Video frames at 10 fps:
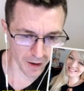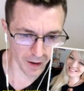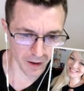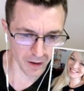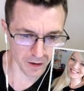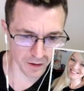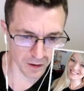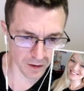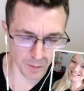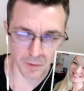And
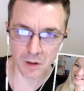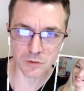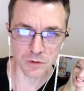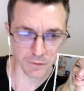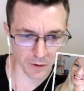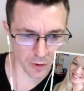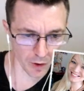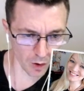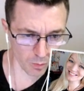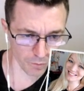I'm glad you found it
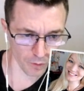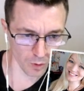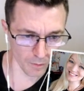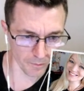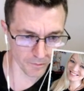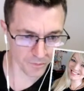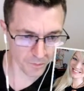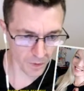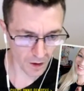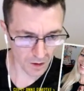helpful.
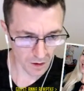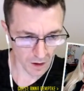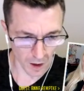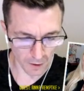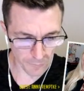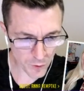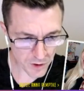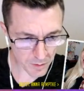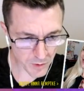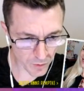First
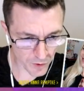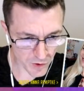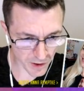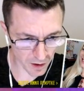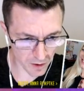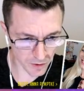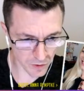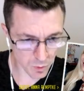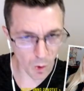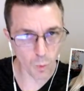time doing this
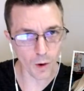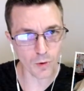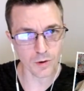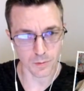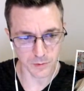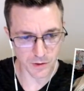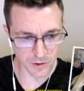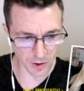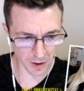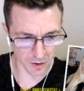challenge. Well, welcome to the
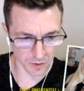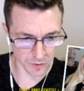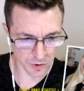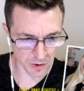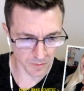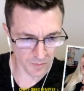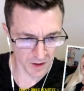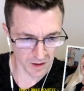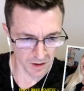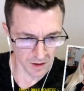challenge.
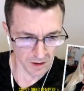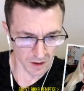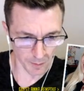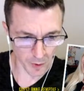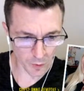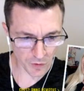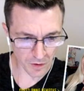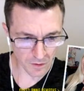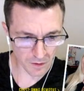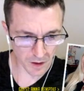I'm
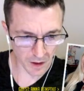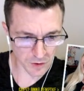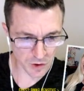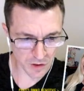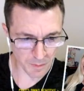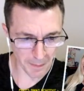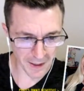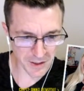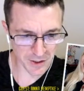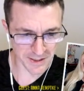noticing that just
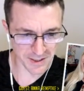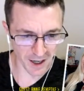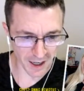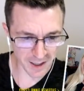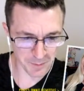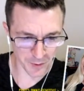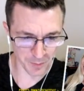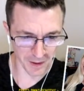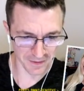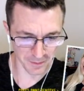managing time has
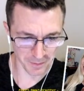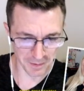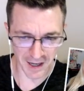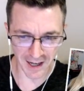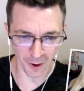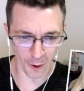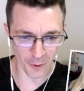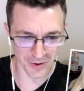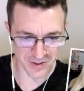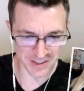made the
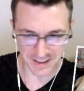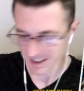hardest.